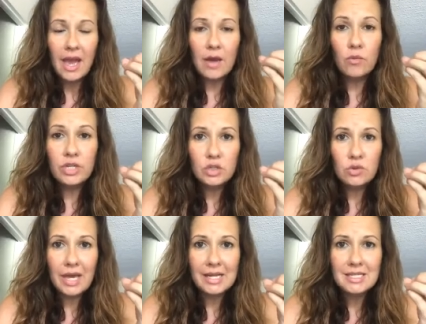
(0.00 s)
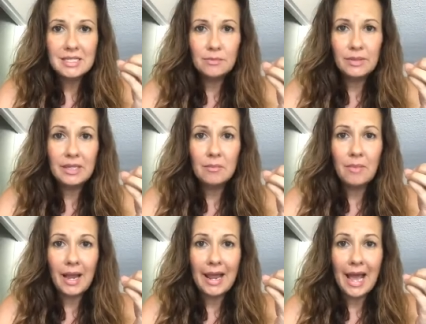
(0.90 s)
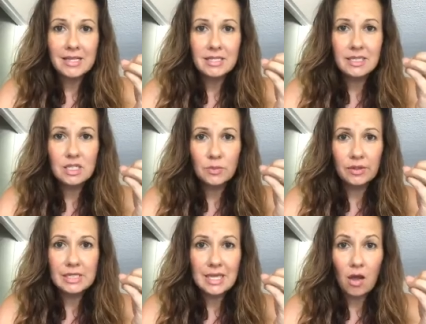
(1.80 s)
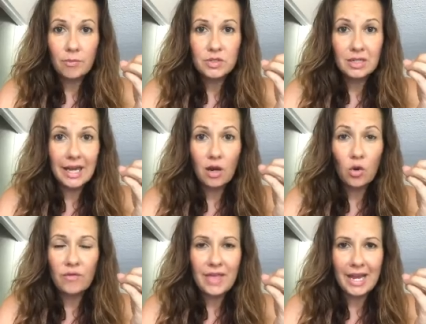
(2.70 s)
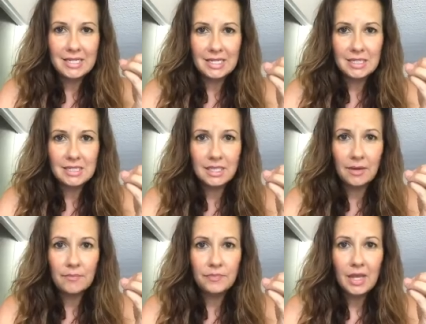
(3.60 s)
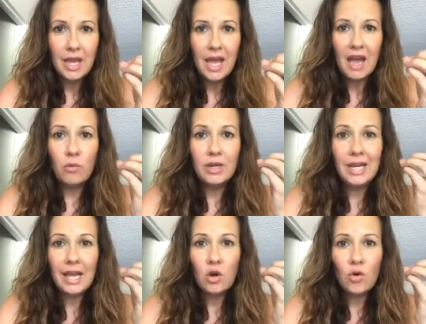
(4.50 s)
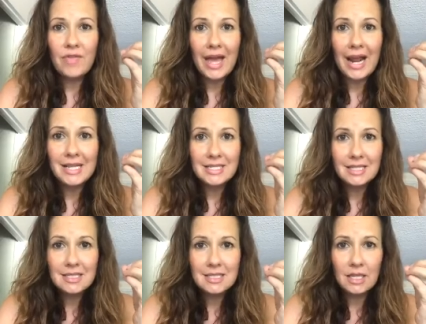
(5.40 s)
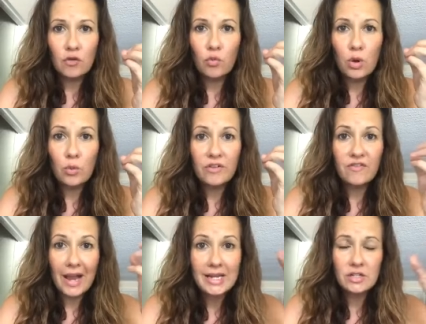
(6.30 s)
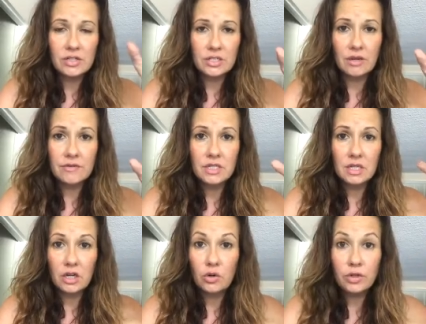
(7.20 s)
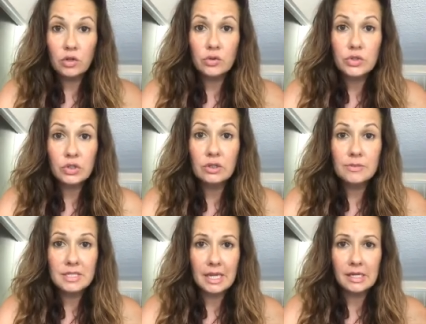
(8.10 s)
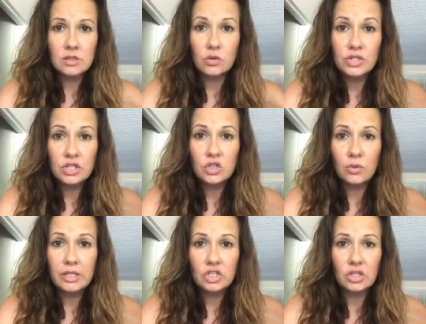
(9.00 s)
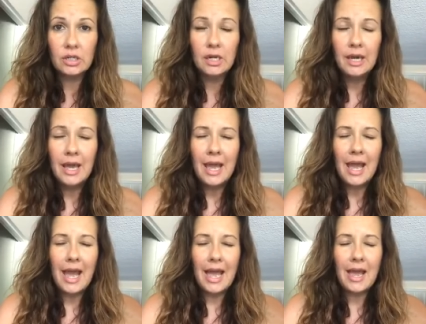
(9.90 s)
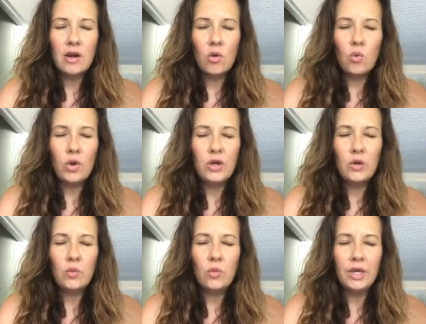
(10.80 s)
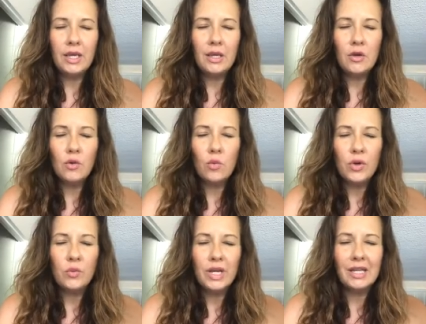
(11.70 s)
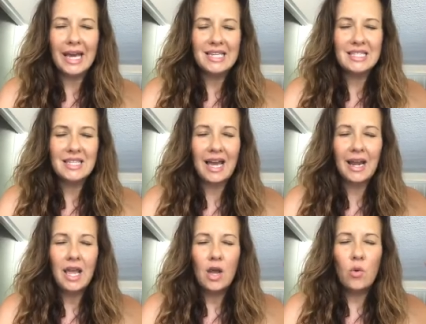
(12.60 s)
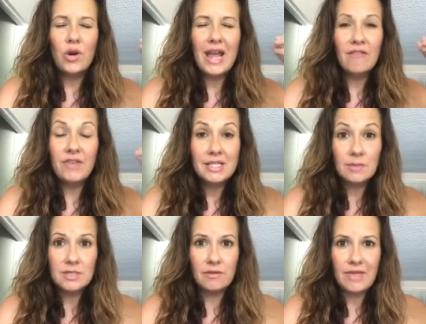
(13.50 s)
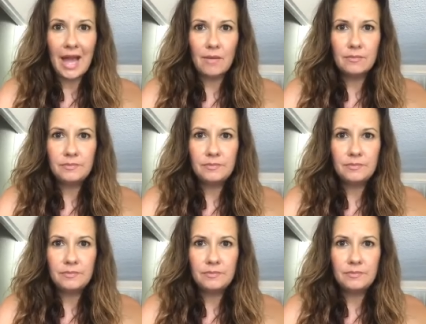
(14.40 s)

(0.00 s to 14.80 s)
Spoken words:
And we do that simply by asking spirit's help to let go of that identity. And we let go of that identity of when we find ourselves in a critical circumstance or situation, and we realize that we're not victims of that.